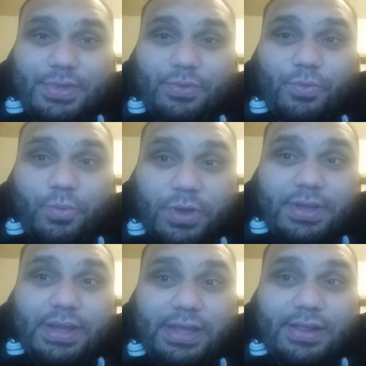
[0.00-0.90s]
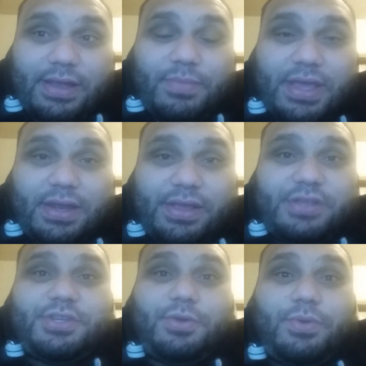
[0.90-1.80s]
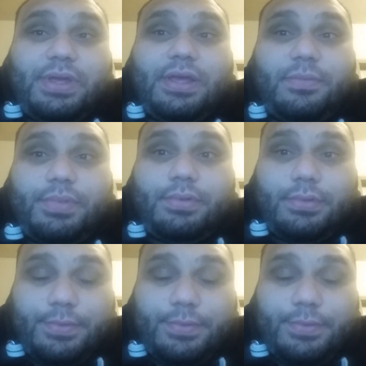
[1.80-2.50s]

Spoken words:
what Eli Manning is showing up.